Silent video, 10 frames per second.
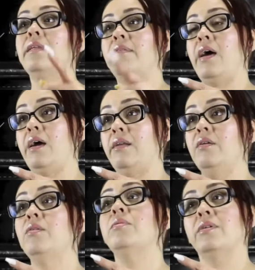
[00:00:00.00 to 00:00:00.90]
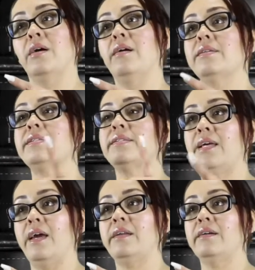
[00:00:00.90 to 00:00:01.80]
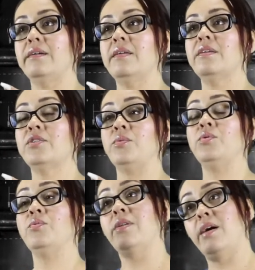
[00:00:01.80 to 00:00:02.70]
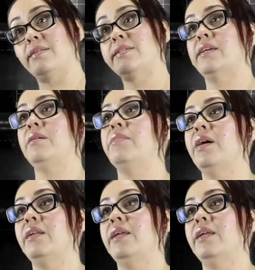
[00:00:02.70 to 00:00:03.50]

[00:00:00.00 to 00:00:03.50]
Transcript: that will cause sciatica. So do not skip on